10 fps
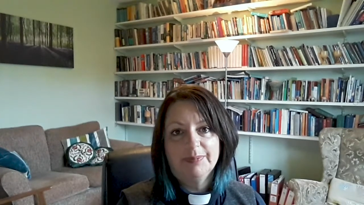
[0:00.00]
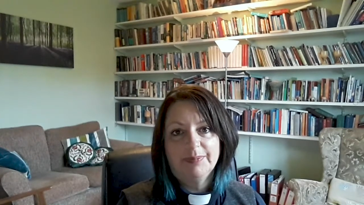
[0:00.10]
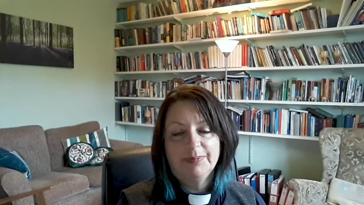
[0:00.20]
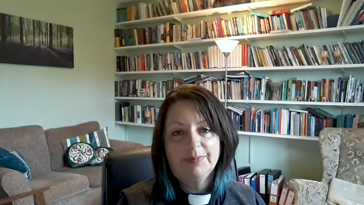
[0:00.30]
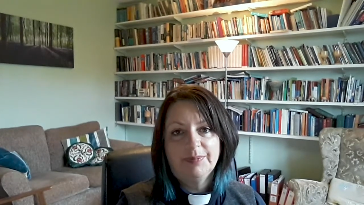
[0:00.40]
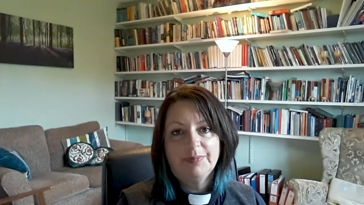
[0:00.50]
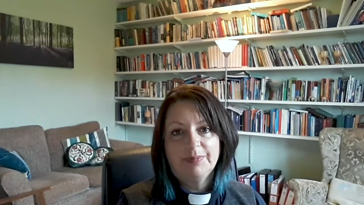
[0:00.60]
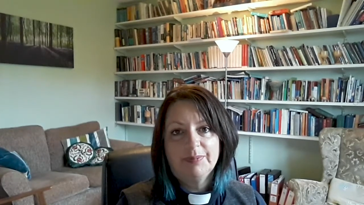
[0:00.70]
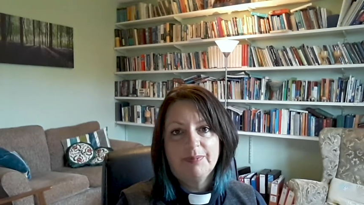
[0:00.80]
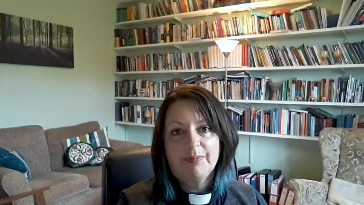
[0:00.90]

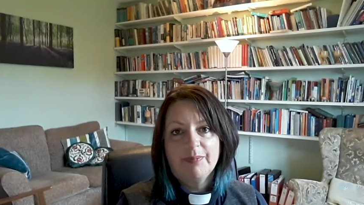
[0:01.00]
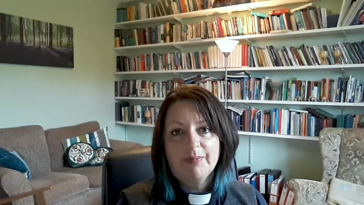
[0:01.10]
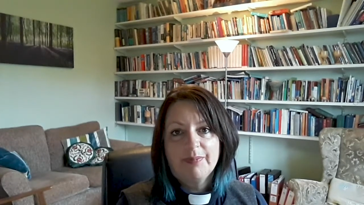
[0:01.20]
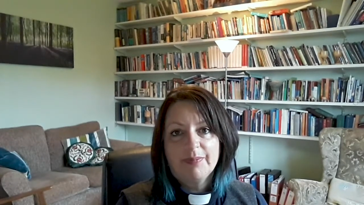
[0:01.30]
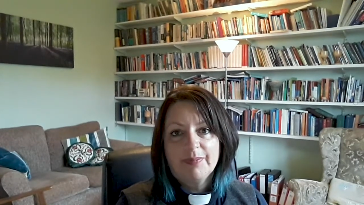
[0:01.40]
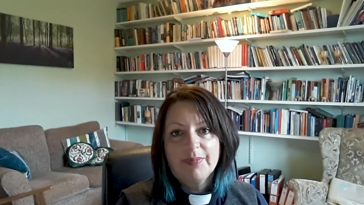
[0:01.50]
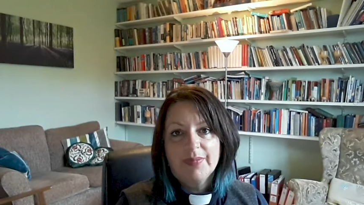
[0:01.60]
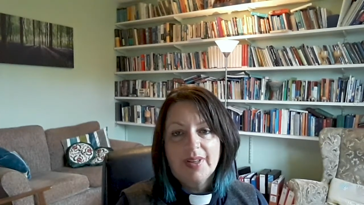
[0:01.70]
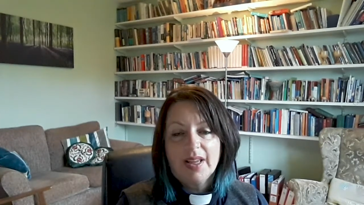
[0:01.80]
Nothing is said.